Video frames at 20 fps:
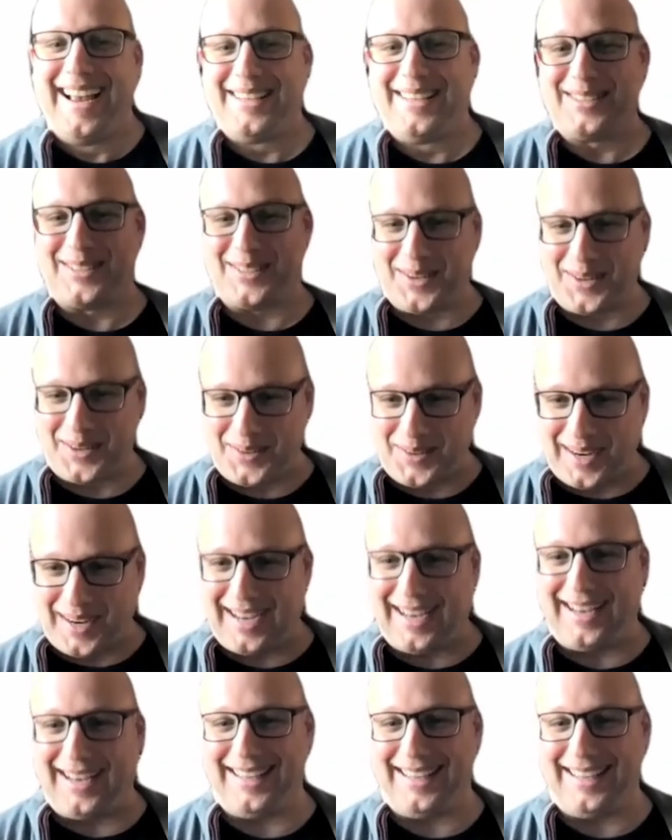So,
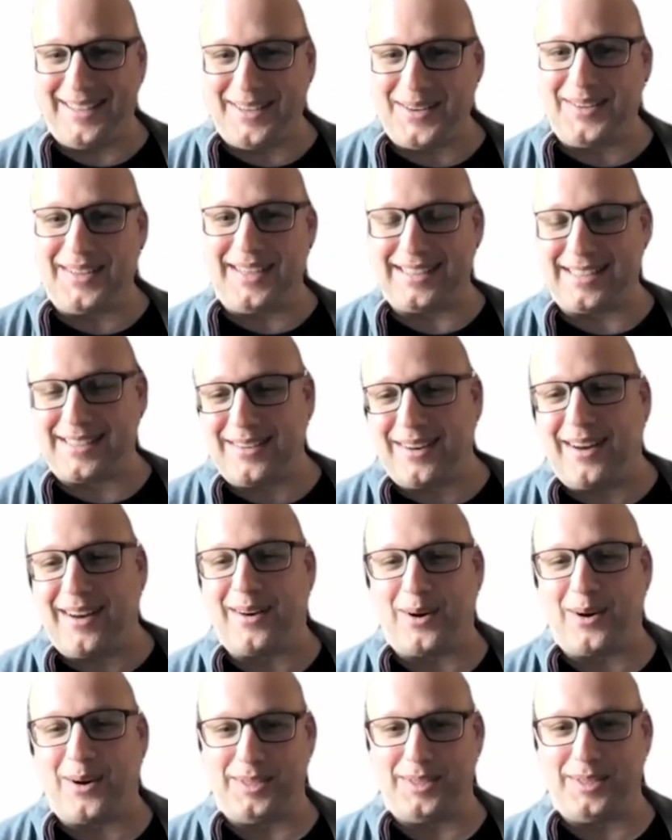it's
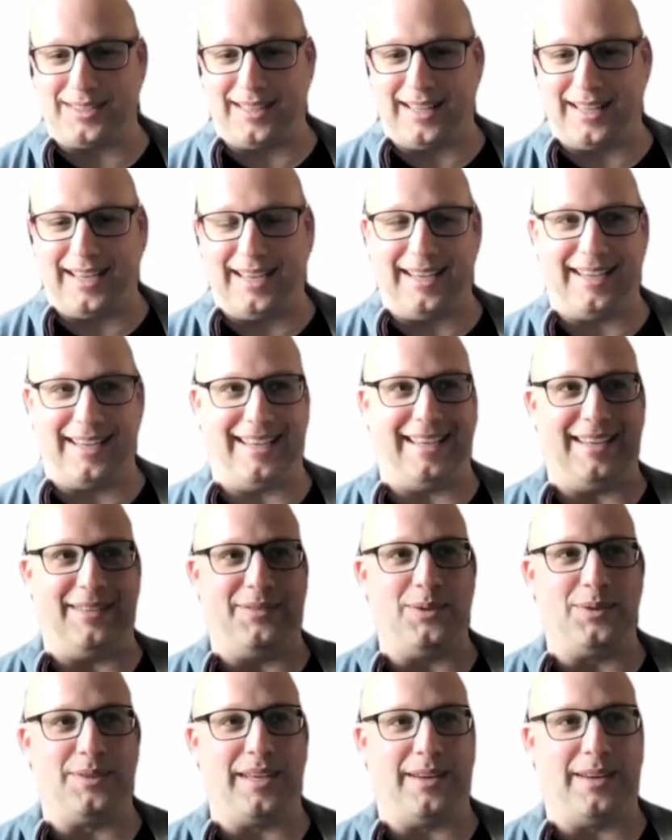not always like
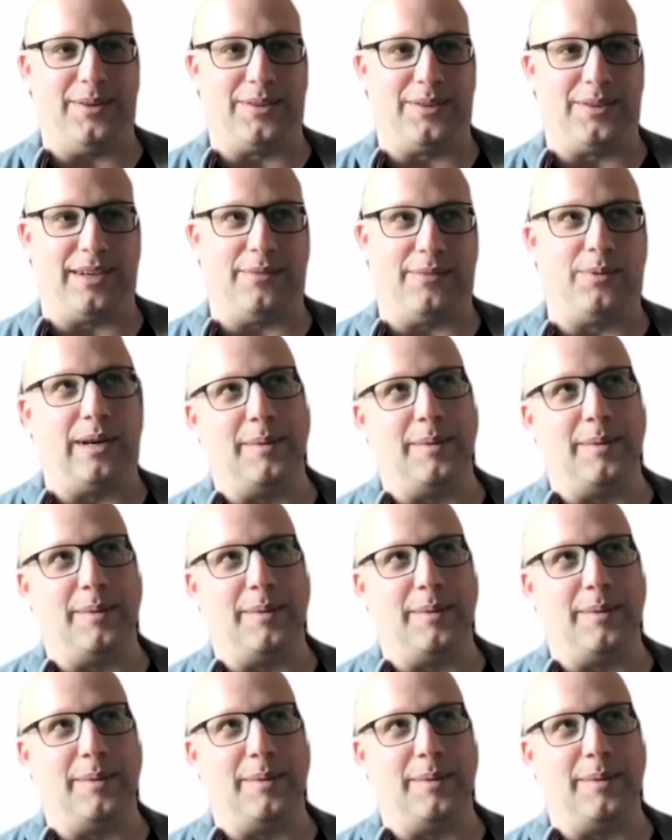if you say to yourself,